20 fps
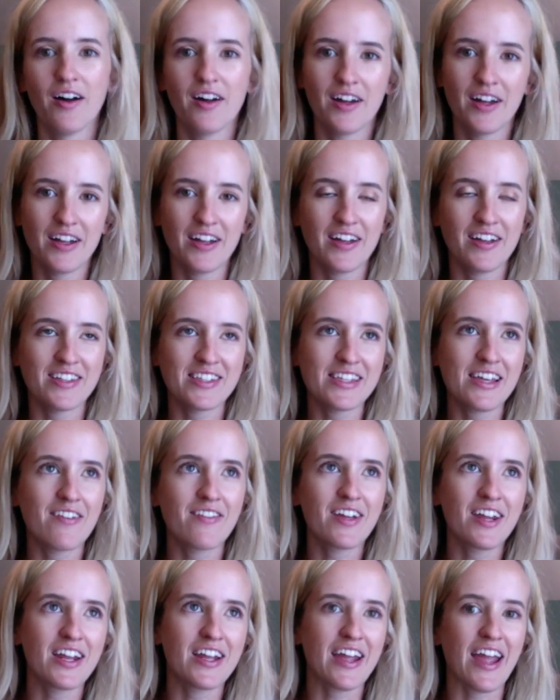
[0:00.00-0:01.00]
instead of
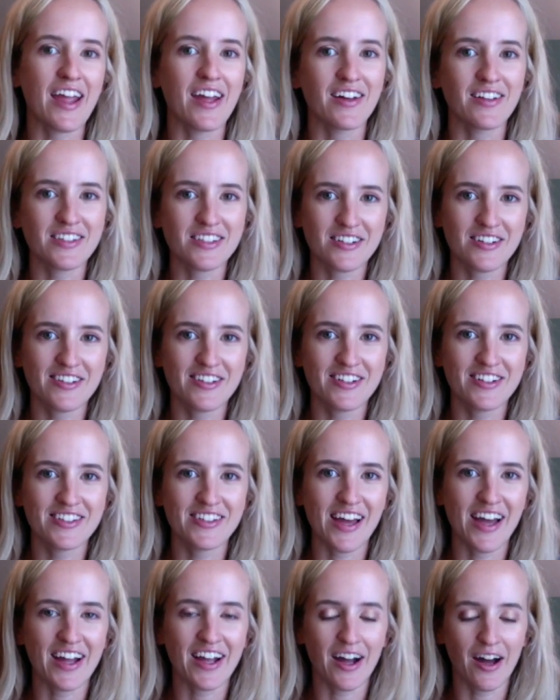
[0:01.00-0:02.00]
getting answers,
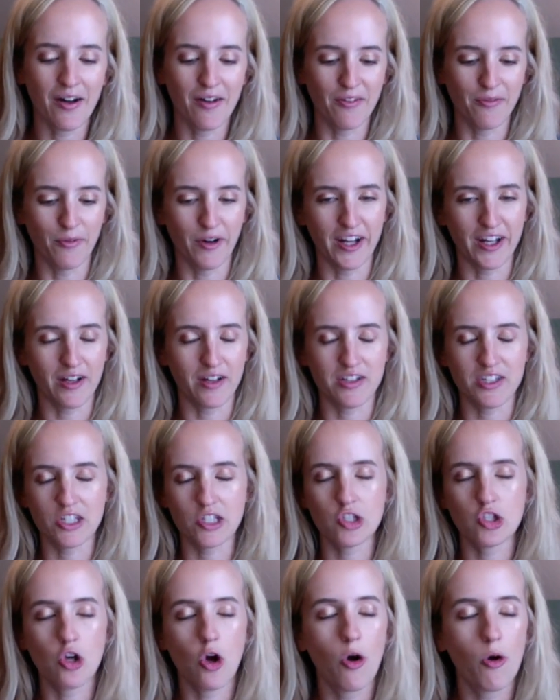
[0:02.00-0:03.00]
I got
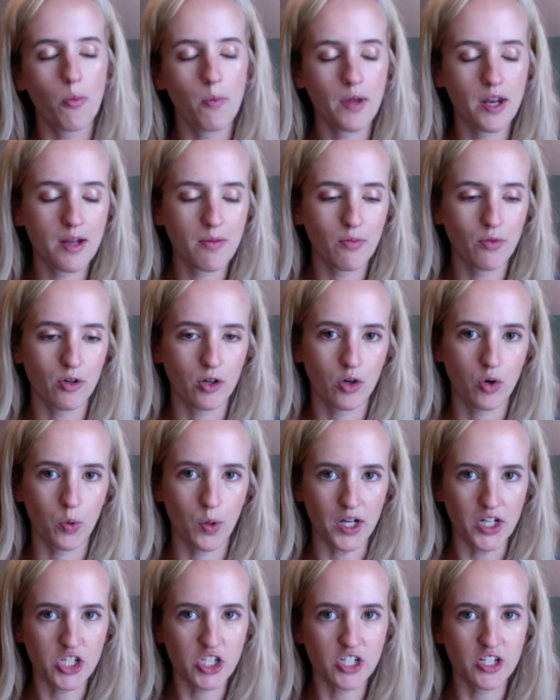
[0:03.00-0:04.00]
so many more
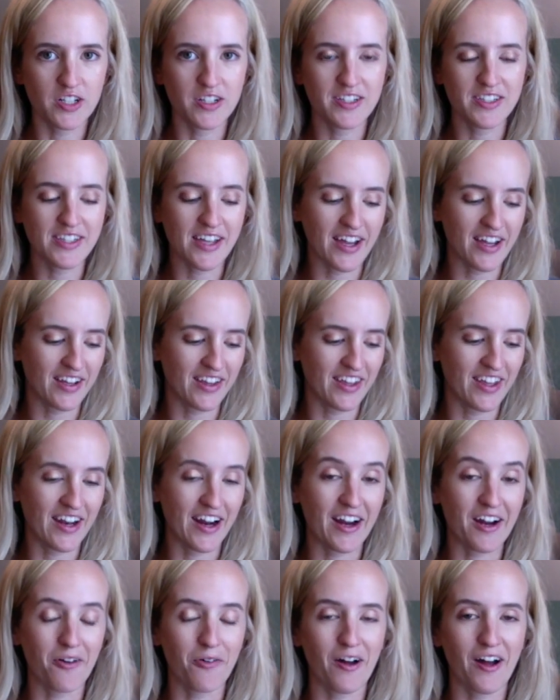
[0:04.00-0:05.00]
questions. And then
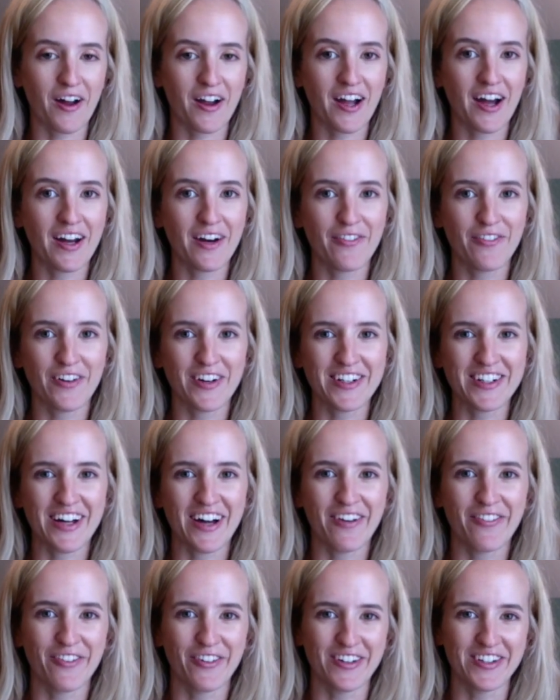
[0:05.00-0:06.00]
I kind of freaked
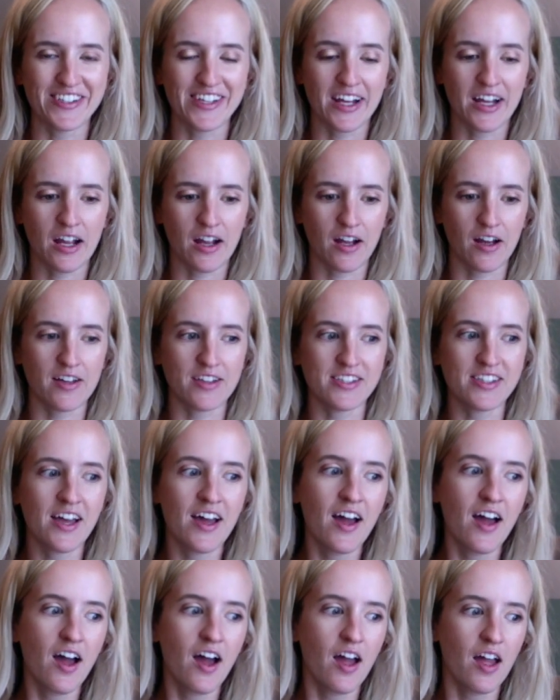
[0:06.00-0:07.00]
out for a second, because
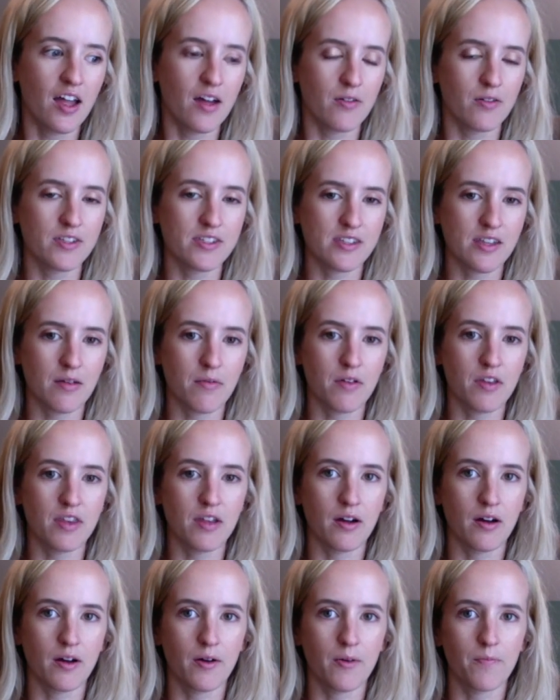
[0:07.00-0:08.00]
it was
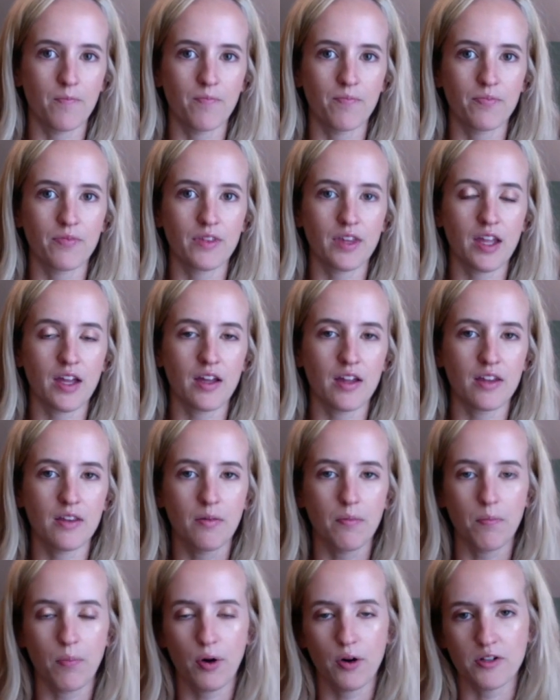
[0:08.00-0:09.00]
the
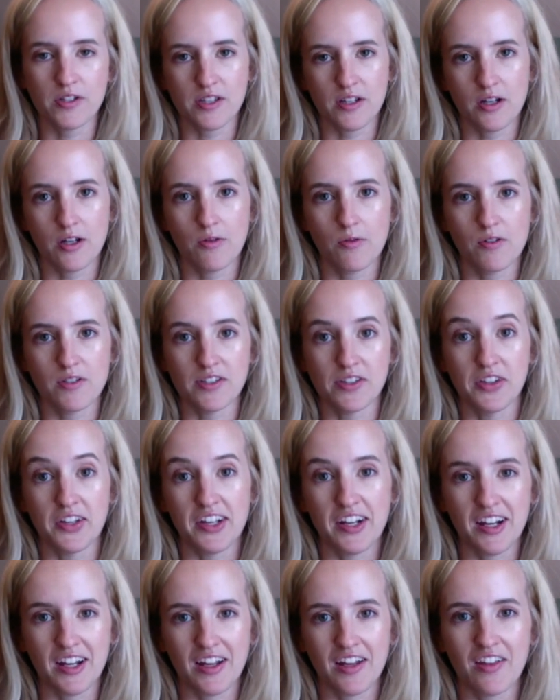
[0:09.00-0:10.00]
person who was
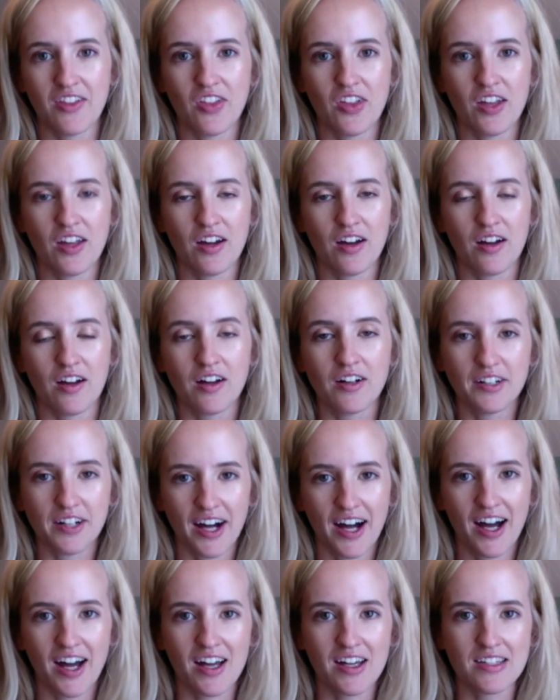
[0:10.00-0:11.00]
leading the
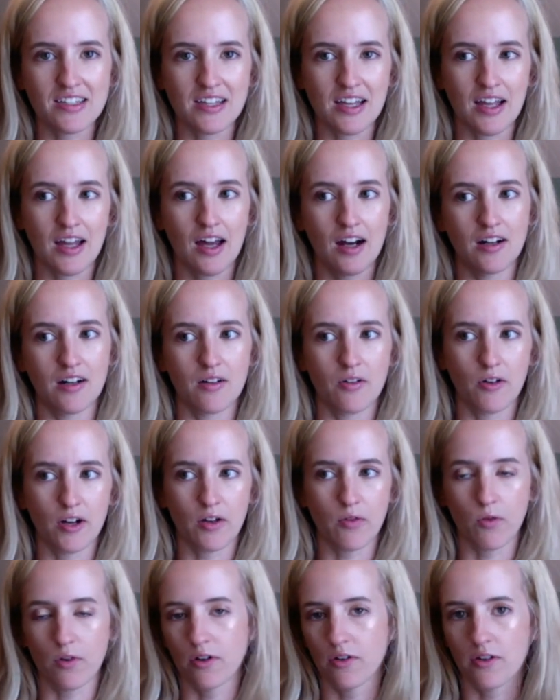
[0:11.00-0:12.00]
class. They had
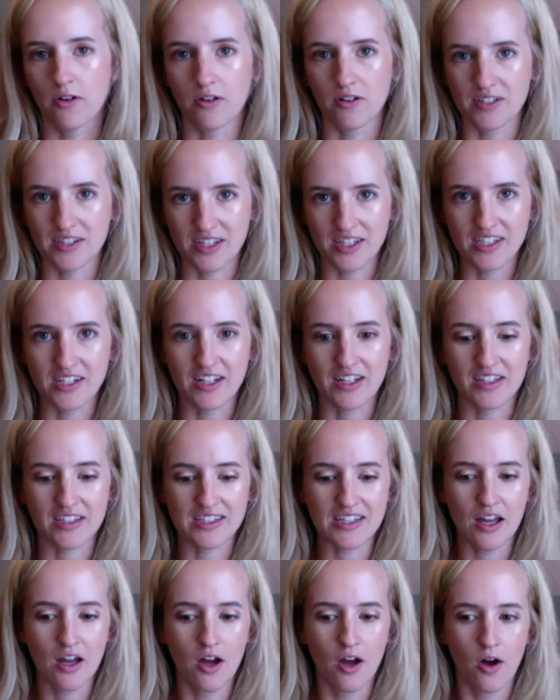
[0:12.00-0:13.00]
one of their assistants.